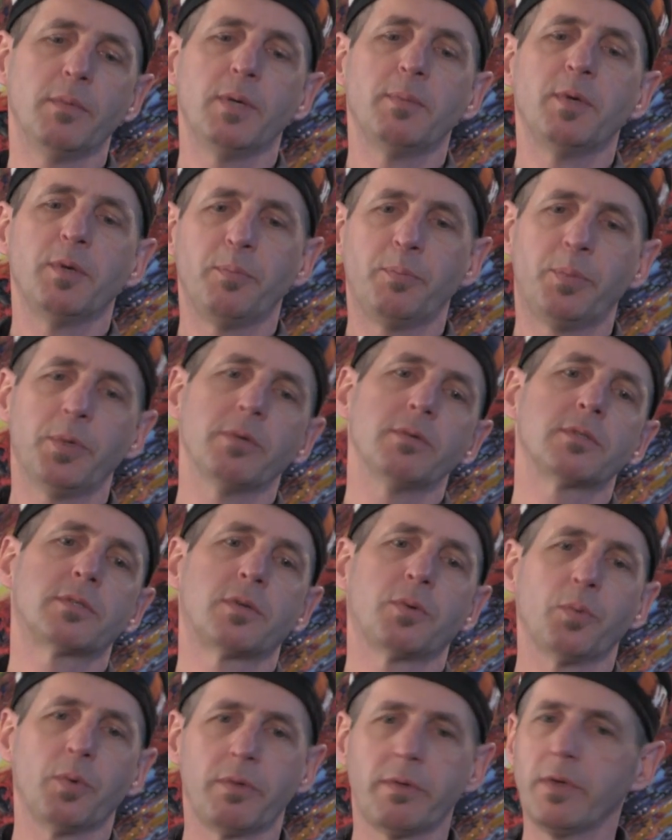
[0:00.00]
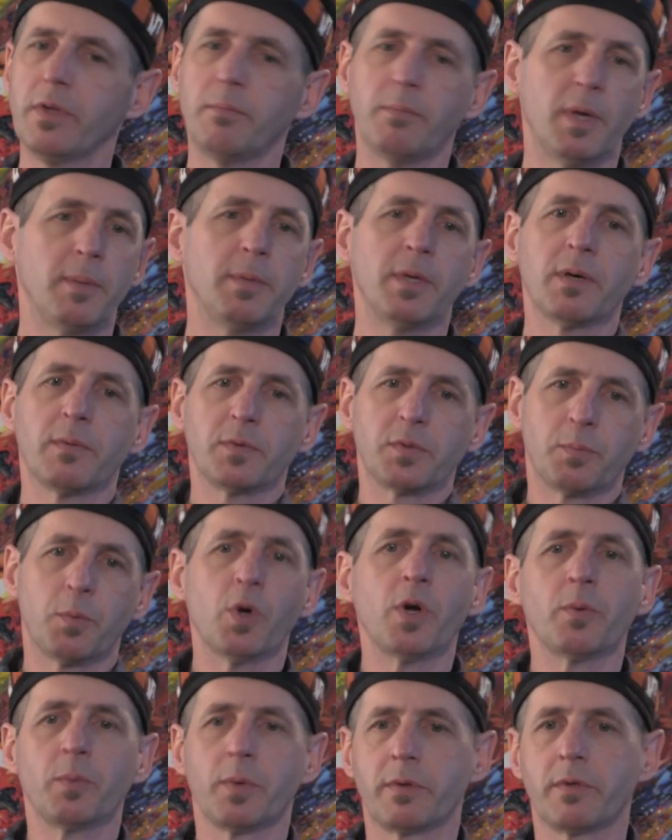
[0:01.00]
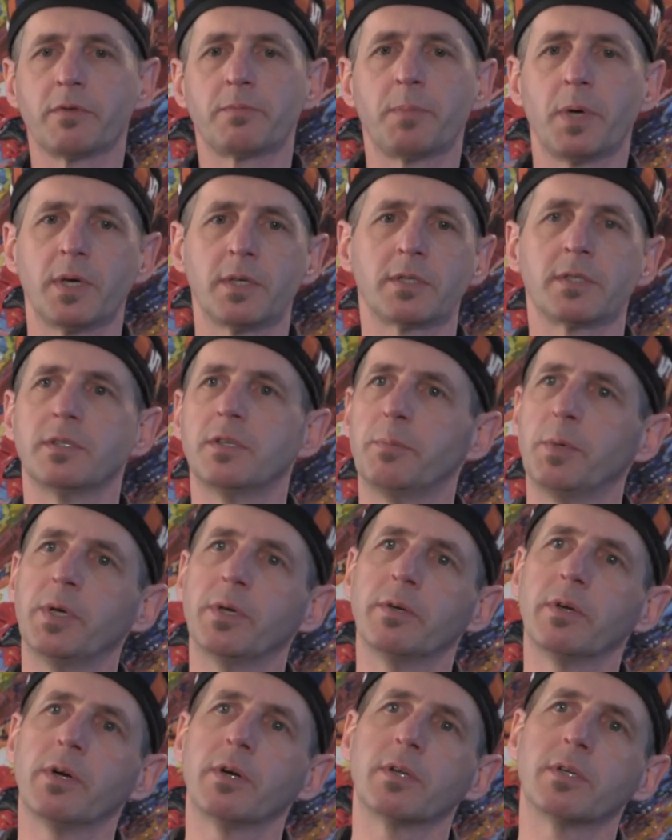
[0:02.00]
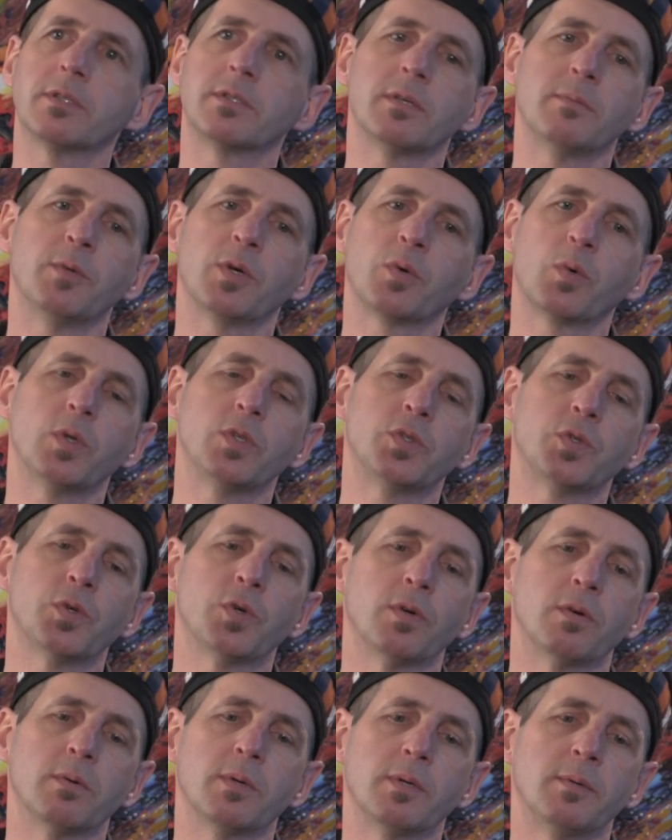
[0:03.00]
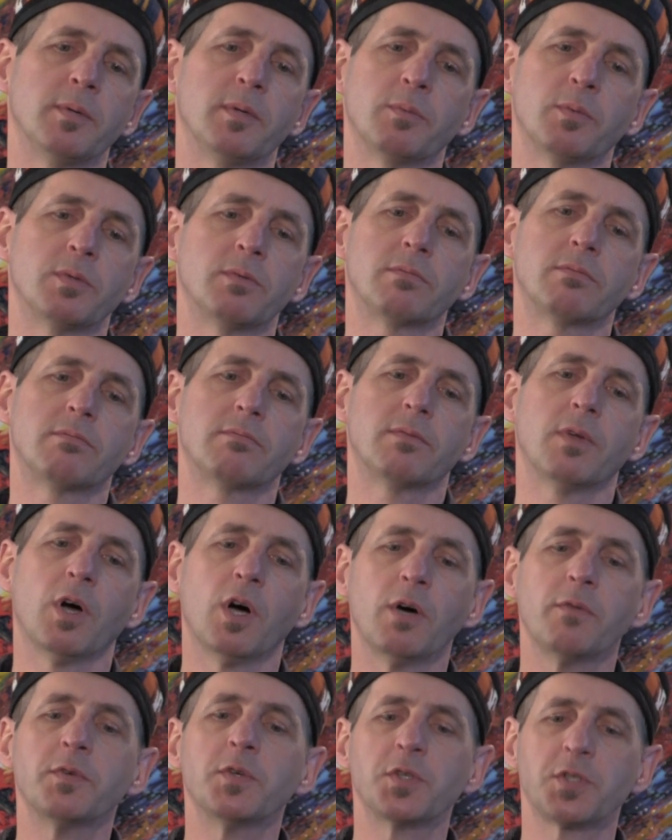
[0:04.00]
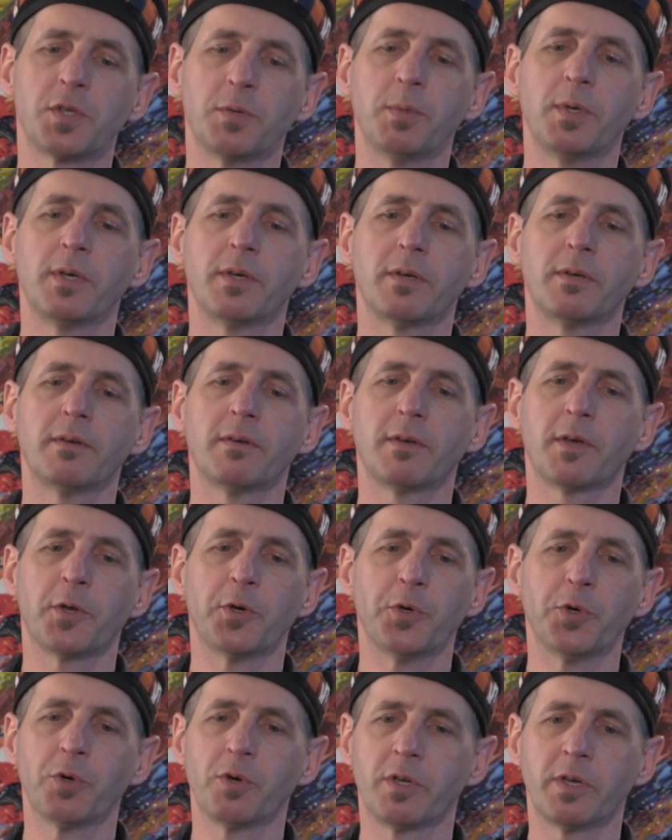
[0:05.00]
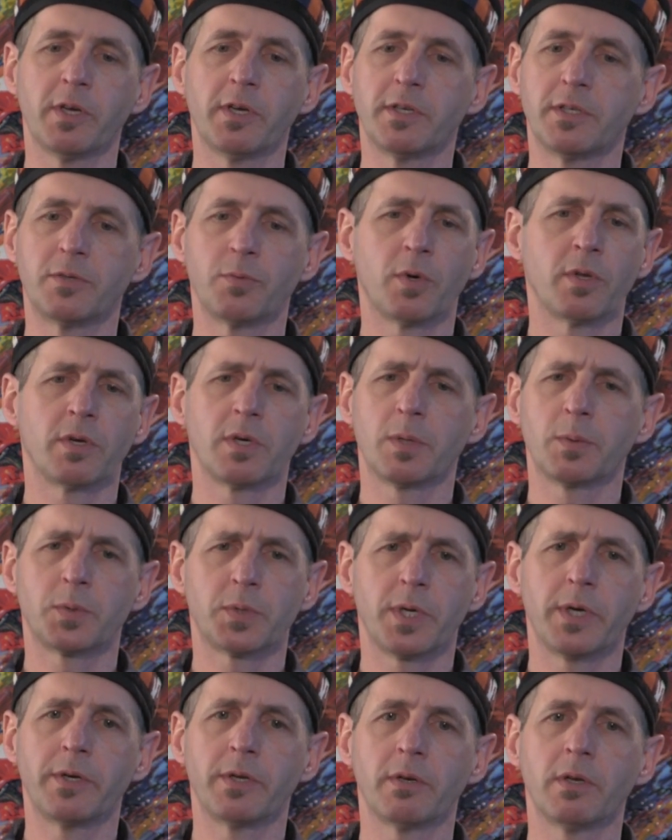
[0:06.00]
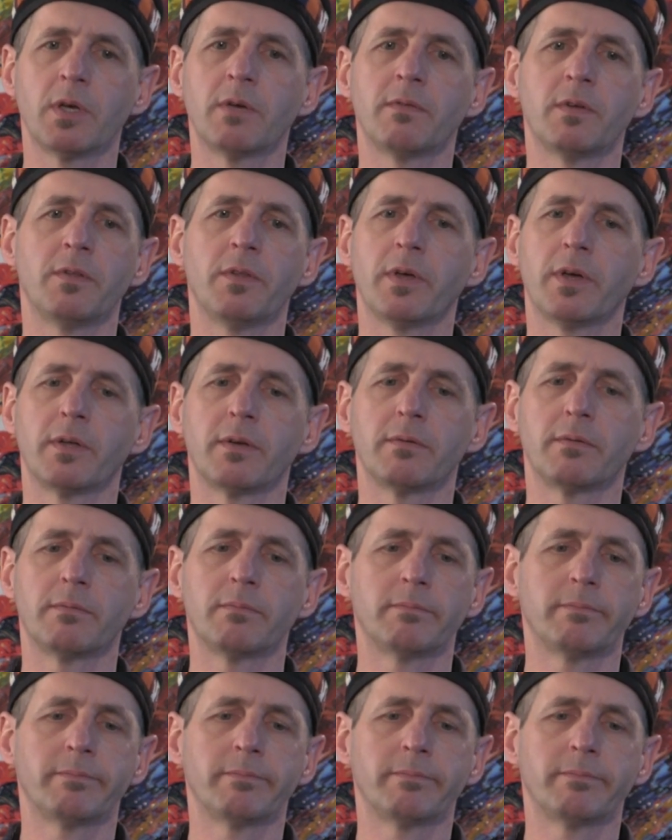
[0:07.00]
maybe built within. Maybe I was born with this passion to be an artist. I'm not quite sure. I mean, it was obvious to me at an early age, whether I was 10 or 11, that